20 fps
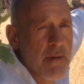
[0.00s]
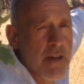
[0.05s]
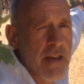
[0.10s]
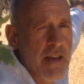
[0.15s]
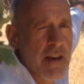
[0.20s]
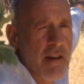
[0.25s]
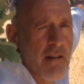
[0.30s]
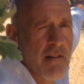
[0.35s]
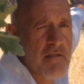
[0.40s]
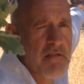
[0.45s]
me
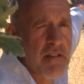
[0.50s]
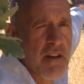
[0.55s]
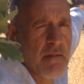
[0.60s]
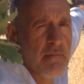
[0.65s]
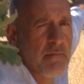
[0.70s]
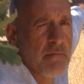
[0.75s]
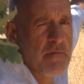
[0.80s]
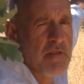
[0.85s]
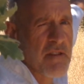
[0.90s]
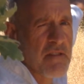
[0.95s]
here is
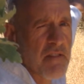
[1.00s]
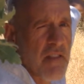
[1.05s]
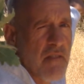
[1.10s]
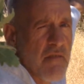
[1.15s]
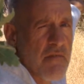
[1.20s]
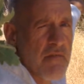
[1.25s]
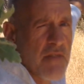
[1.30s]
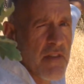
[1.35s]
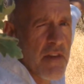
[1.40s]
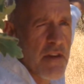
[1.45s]
just
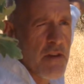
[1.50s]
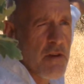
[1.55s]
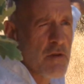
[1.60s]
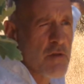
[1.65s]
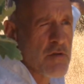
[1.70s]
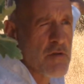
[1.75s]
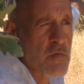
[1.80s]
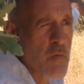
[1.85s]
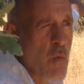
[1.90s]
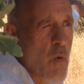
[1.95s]
the
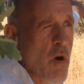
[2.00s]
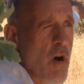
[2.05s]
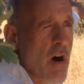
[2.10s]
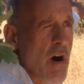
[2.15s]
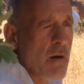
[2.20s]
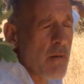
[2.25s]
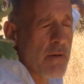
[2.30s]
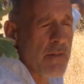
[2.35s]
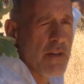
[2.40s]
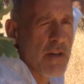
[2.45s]
huge
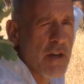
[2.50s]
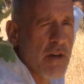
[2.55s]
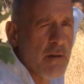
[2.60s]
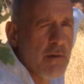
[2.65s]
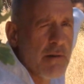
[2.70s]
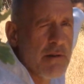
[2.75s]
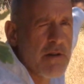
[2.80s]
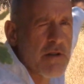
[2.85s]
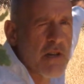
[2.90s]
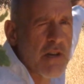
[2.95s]
wall with
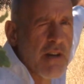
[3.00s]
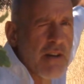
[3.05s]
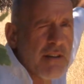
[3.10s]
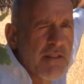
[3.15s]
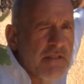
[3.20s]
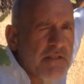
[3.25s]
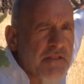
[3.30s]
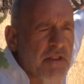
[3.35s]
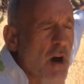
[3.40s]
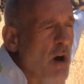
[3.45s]
huge
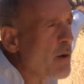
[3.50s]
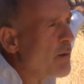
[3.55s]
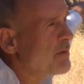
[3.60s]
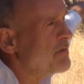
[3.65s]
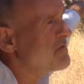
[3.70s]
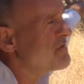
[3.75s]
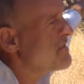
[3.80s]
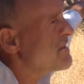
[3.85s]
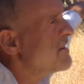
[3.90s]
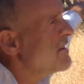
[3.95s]

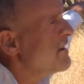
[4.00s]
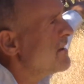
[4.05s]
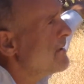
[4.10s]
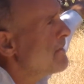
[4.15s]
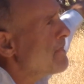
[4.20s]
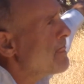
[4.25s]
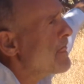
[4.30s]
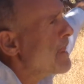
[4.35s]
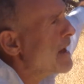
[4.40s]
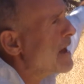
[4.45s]
stones,
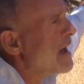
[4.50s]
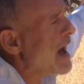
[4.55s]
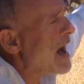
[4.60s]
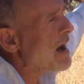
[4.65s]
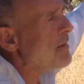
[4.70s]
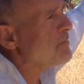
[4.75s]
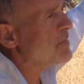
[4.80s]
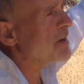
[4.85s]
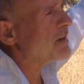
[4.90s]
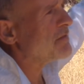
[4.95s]

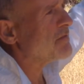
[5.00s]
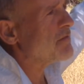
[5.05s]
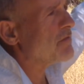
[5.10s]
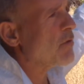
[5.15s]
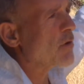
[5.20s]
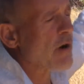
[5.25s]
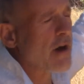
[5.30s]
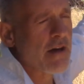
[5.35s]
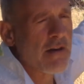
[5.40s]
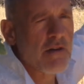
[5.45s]
built in
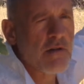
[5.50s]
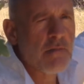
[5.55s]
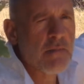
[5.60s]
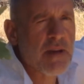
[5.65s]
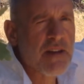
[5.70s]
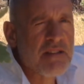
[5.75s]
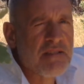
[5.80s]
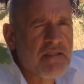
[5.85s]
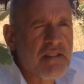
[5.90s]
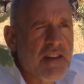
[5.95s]
400
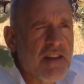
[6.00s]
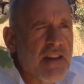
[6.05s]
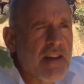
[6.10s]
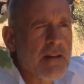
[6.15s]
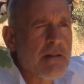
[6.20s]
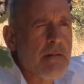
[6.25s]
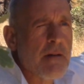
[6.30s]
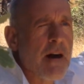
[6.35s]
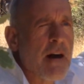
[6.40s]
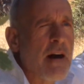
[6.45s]
BC,
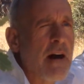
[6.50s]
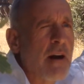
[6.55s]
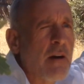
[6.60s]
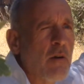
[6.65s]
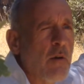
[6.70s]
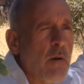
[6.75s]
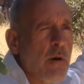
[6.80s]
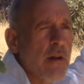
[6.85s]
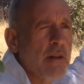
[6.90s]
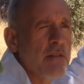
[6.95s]

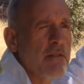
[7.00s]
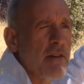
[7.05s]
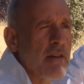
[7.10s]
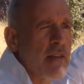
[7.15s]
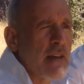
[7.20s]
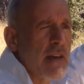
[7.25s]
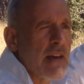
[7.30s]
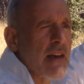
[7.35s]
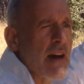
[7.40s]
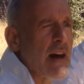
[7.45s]
according to
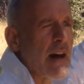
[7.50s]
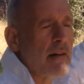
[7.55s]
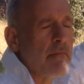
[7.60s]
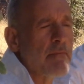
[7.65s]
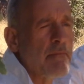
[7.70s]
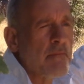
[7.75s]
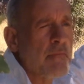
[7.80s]
the